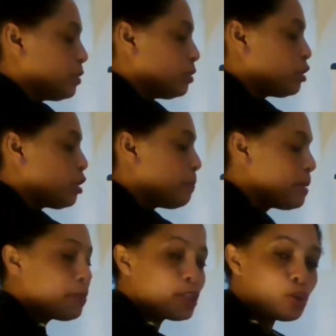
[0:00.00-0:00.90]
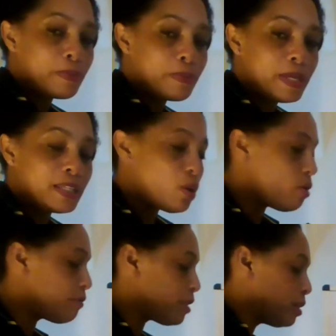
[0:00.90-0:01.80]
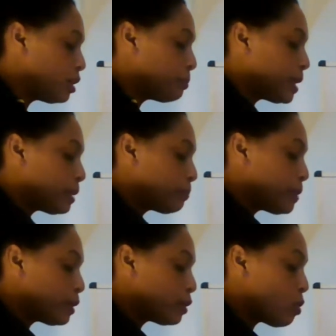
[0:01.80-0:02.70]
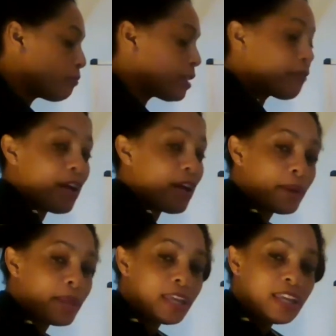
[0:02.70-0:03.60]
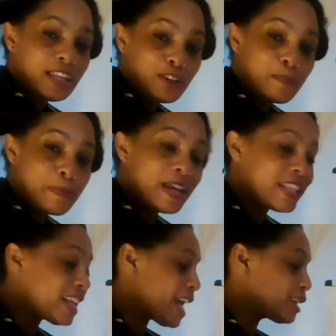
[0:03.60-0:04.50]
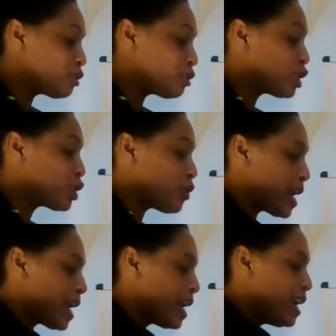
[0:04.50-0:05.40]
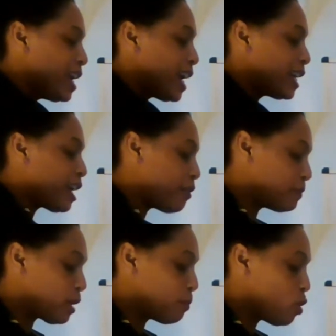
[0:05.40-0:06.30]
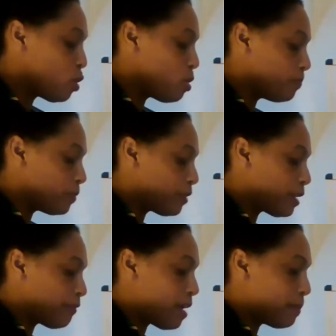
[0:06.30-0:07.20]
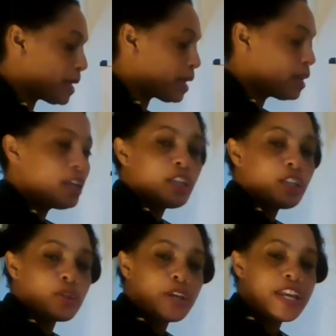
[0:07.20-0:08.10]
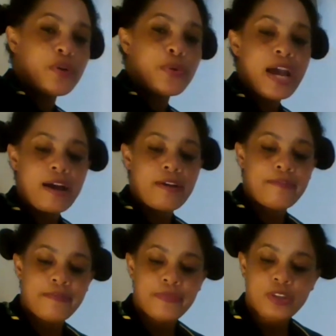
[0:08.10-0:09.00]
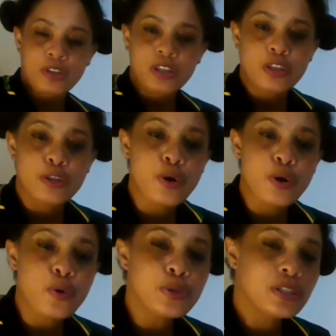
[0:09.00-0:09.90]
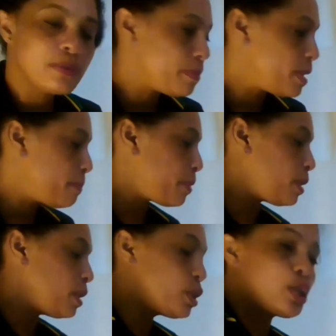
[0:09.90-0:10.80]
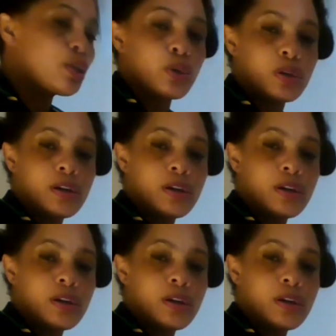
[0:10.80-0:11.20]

Some people took piece over, picked piece home for the family. Some people get an extra tray and carried some home for their family. So here we have those people took.